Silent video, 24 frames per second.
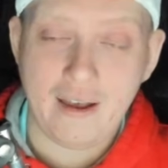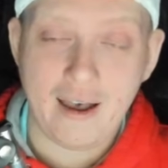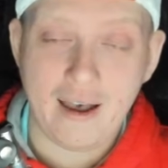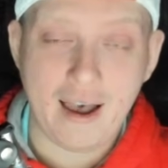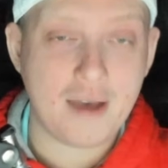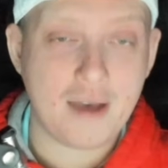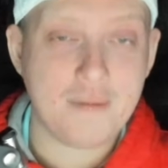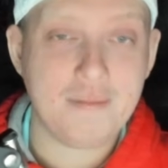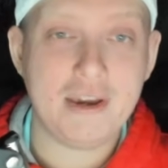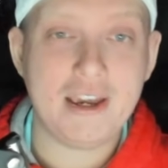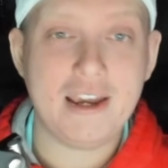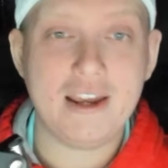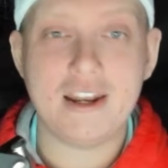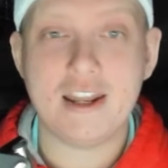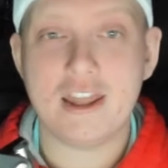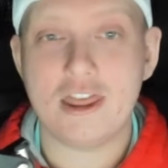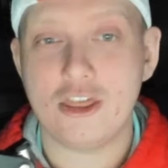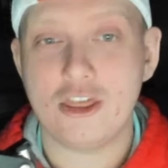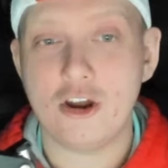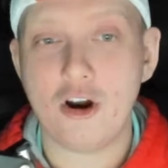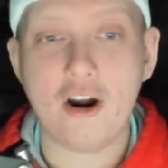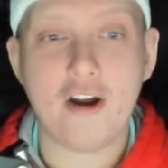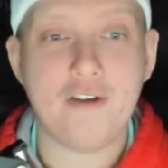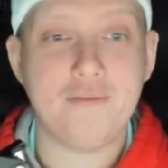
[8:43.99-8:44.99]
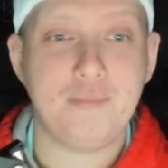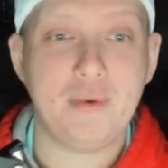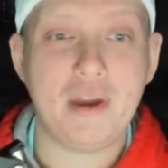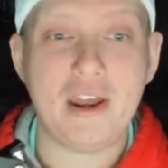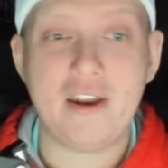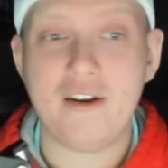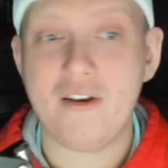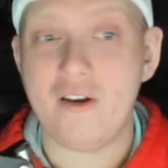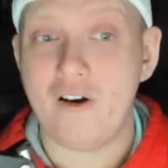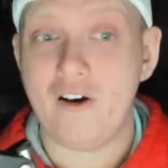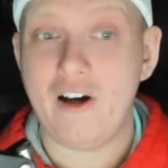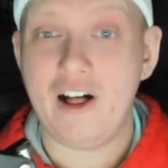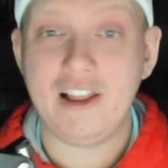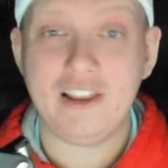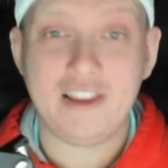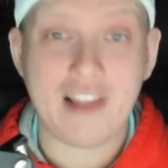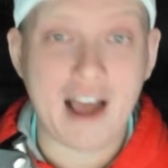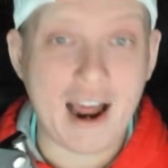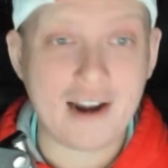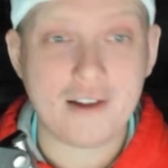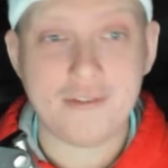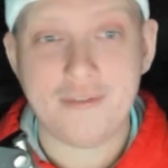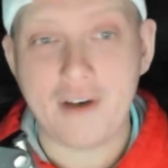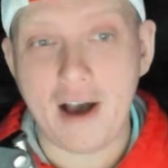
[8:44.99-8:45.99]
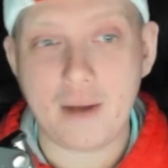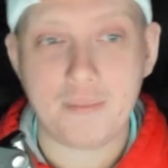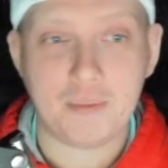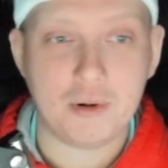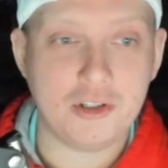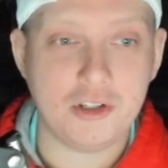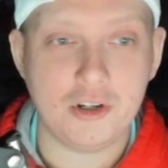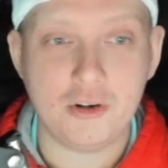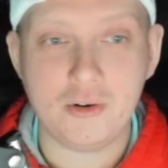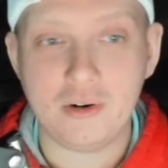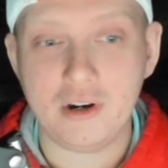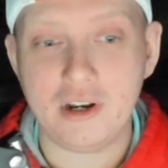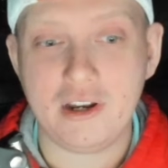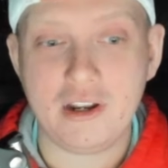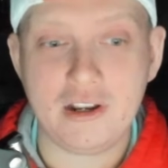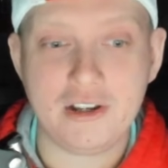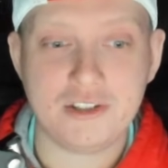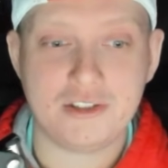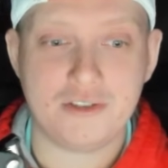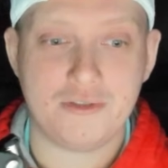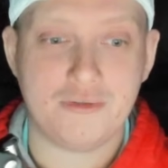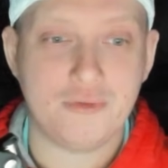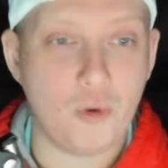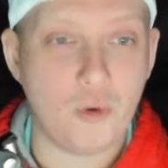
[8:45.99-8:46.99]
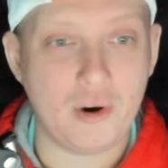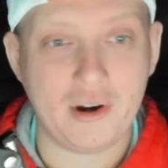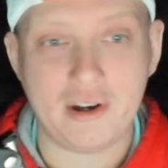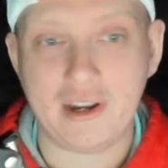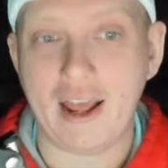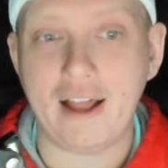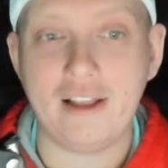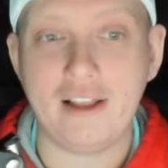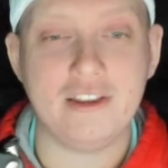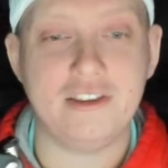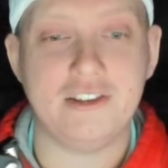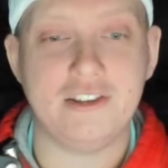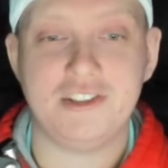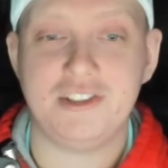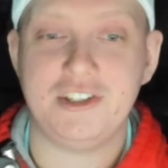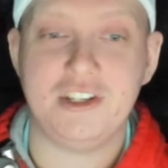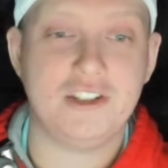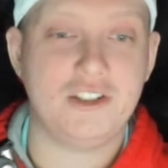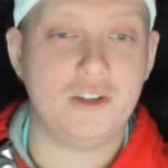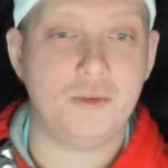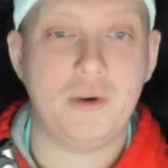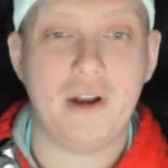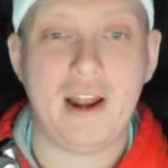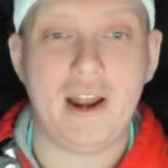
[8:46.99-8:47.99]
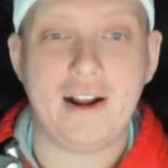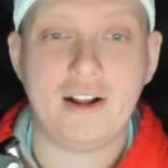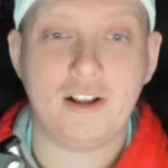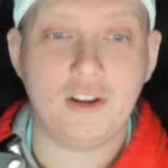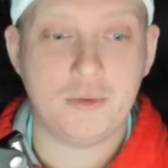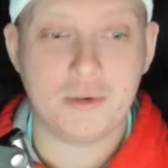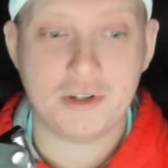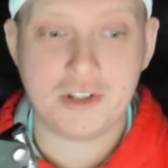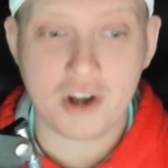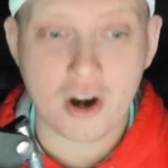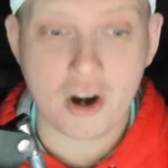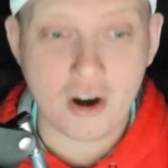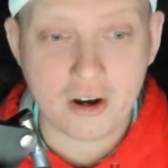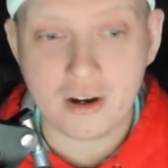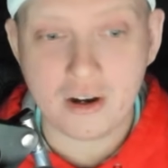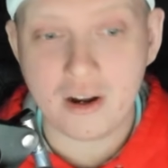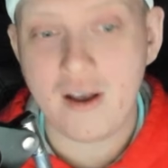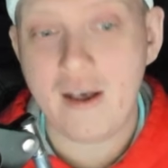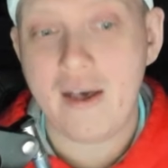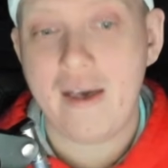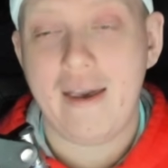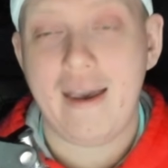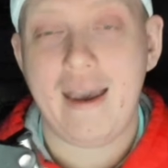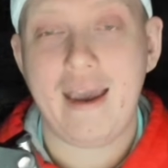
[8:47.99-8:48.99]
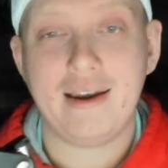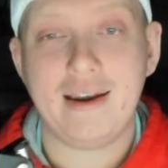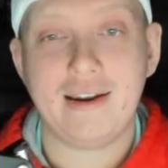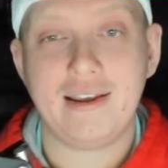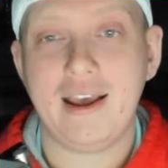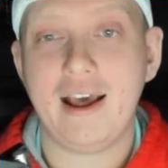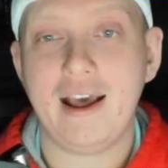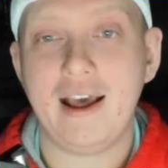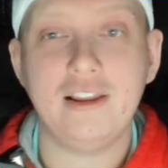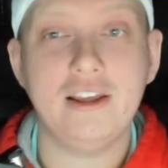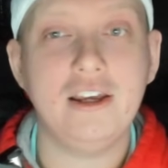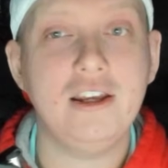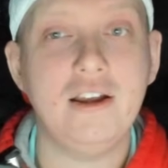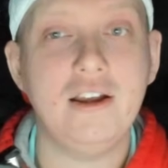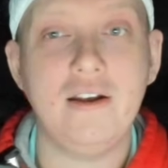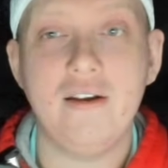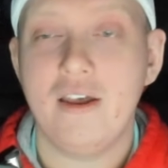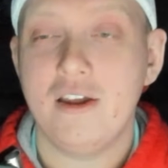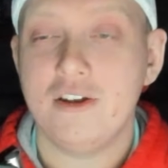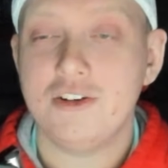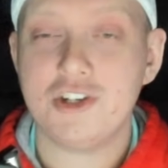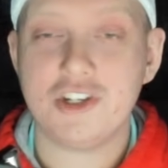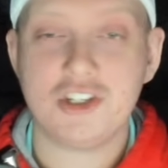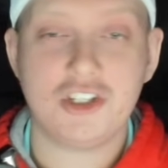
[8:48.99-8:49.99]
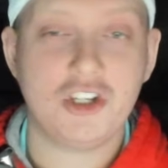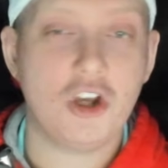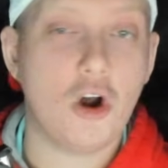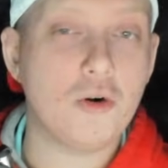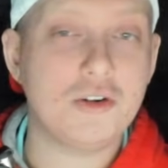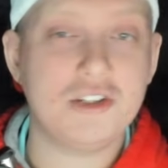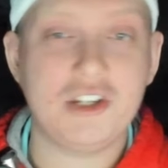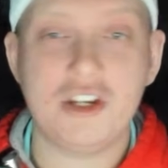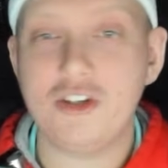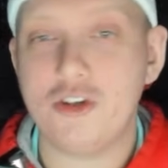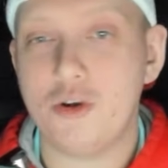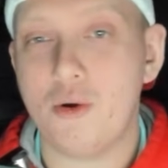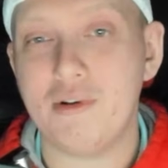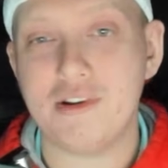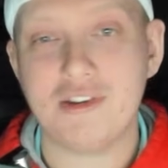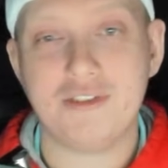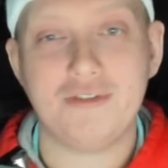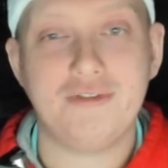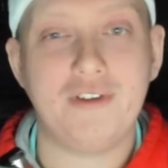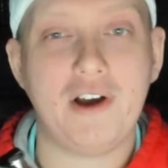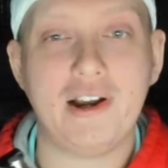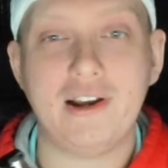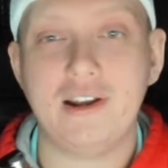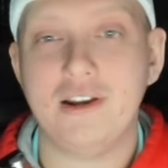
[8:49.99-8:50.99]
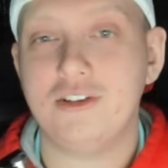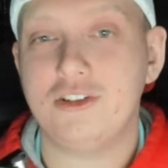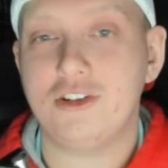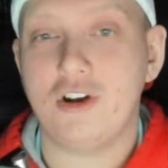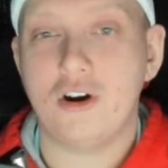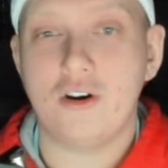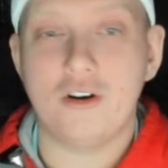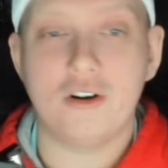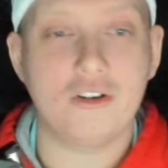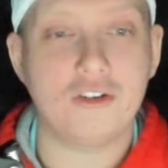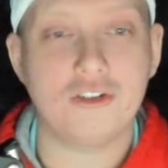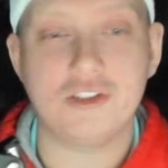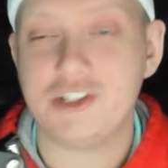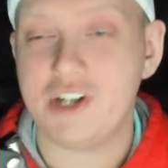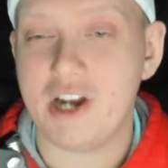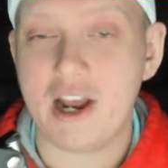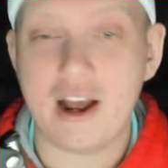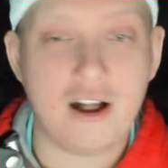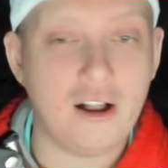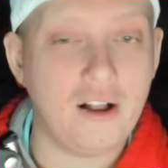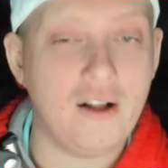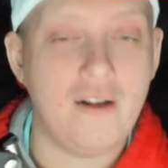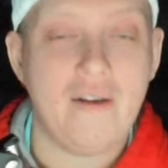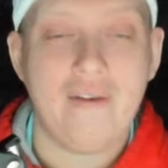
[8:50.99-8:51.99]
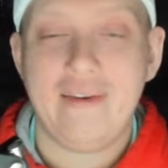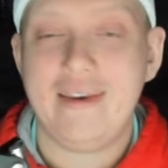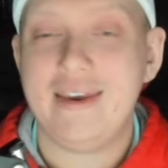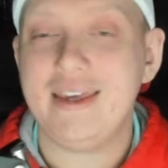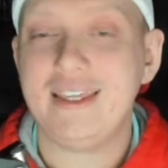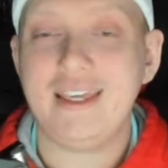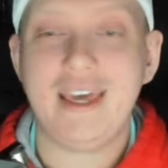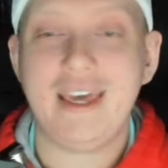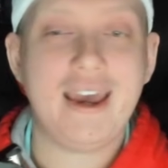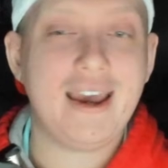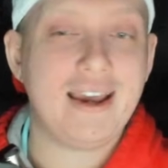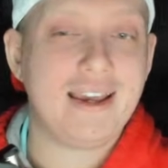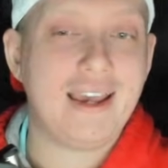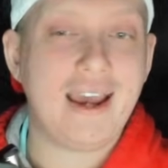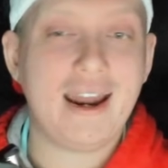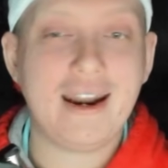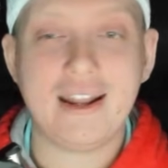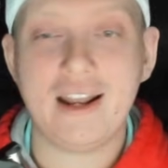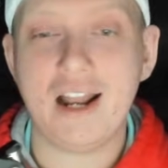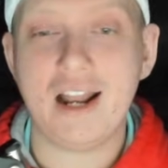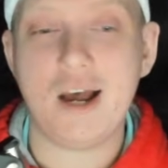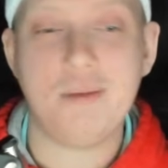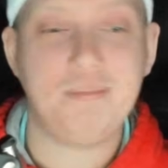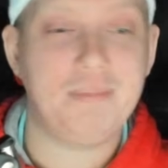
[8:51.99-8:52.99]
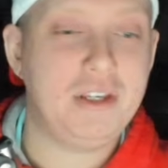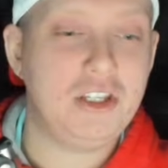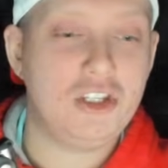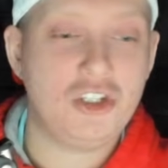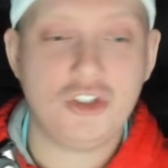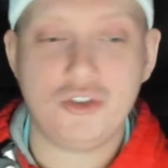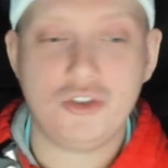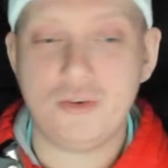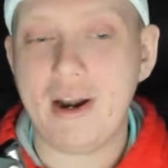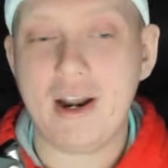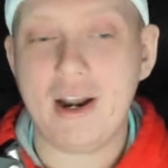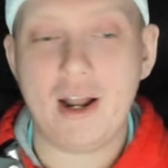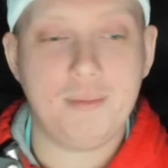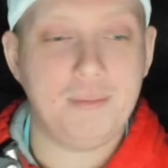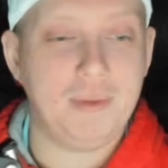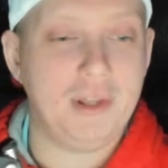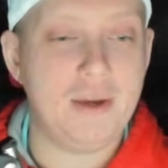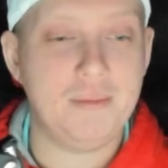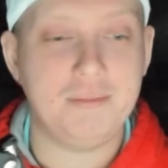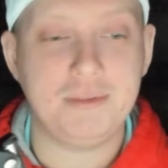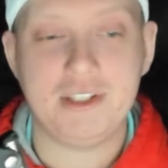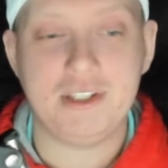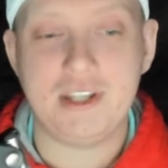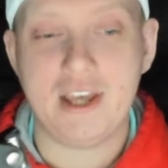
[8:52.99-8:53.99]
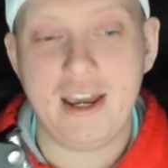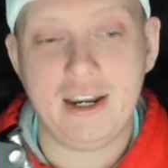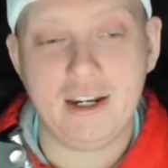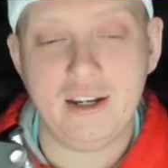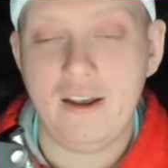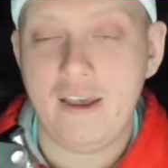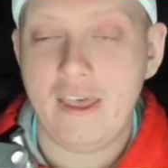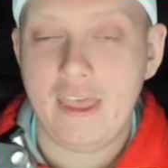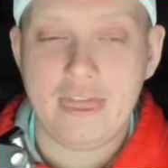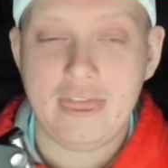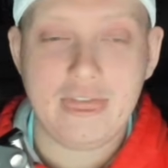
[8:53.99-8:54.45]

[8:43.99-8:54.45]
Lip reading: I mean, there have been a lot of opportunities for Kelly this season when Eckler was hurt, and Kelly just goes into his fucking turtle shell. He can't get it up. He's straight up limp dick.